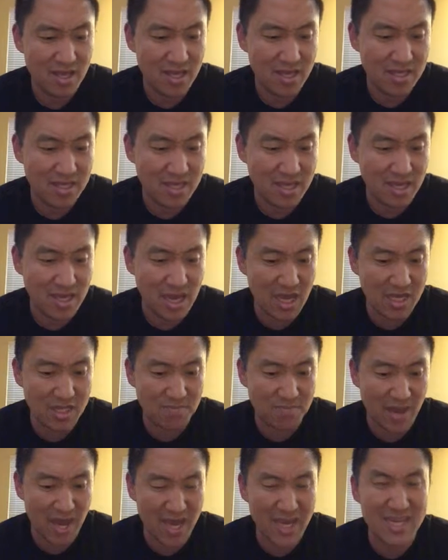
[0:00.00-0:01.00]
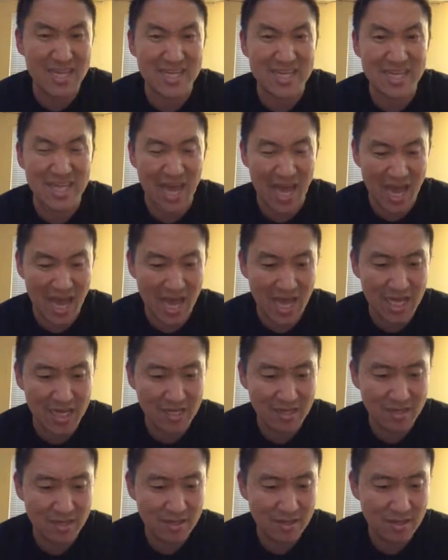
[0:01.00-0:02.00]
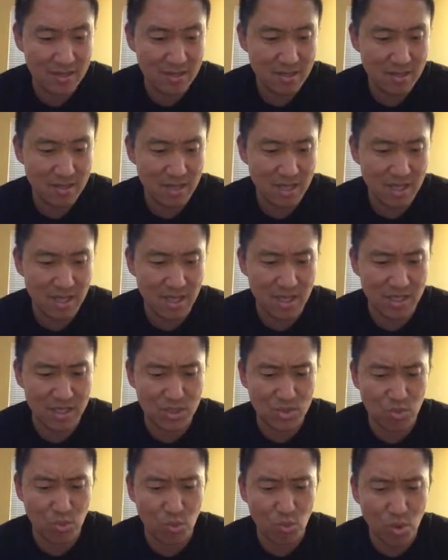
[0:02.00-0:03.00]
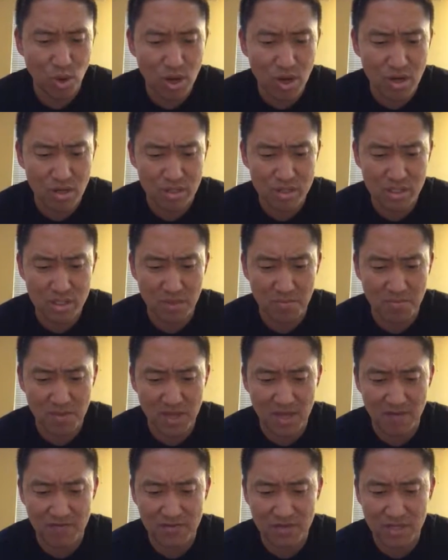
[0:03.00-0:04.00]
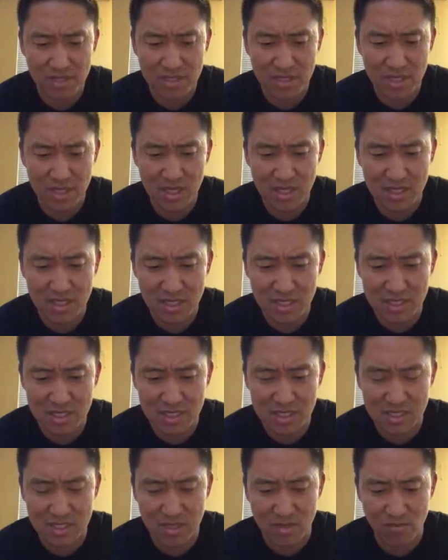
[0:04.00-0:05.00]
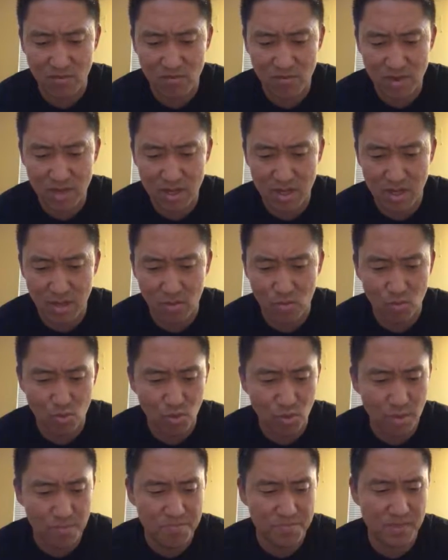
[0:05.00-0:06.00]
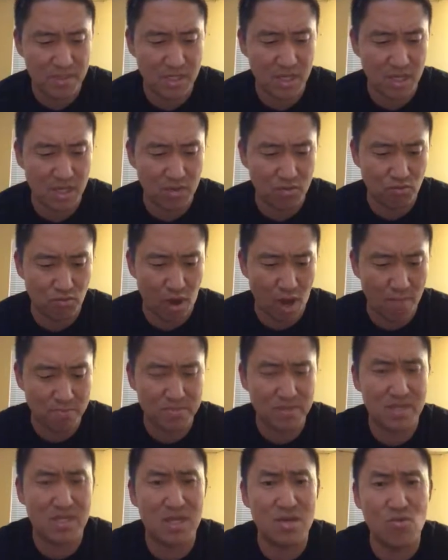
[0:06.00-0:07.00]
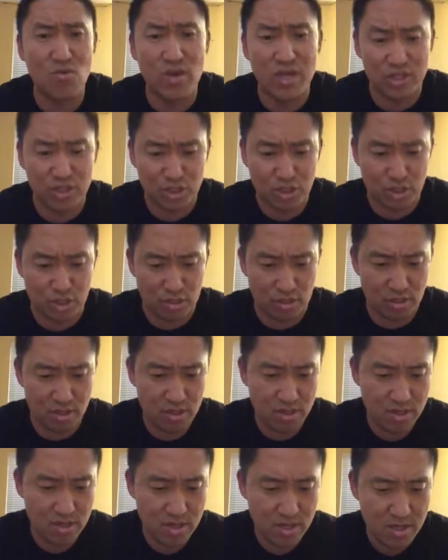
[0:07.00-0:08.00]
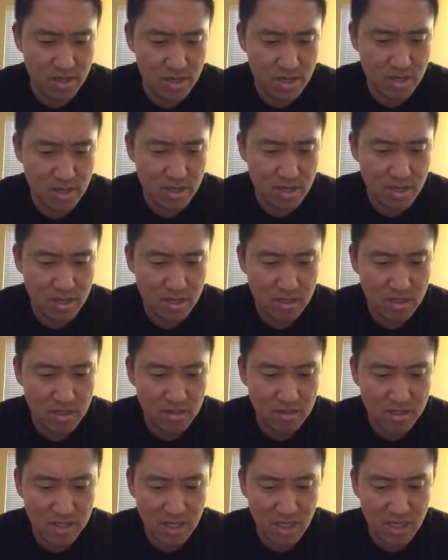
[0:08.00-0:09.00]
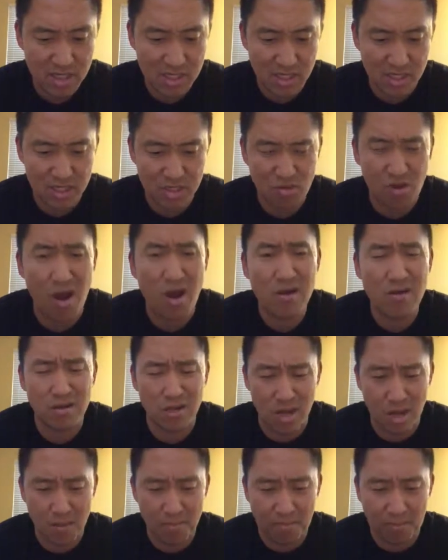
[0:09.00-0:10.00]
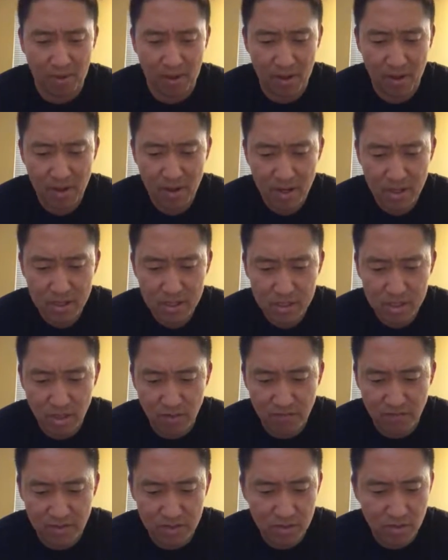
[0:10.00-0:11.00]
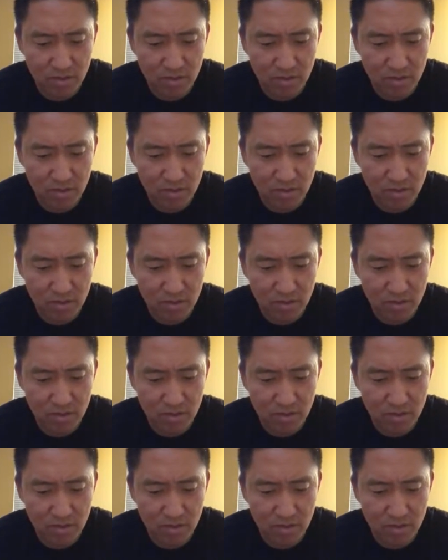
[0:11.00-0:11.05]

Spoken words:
Is it as bad as that? It's worse, the BFG said. This is a real whoopsie-gropsy witcher. You said it's a troggle humper, Sophie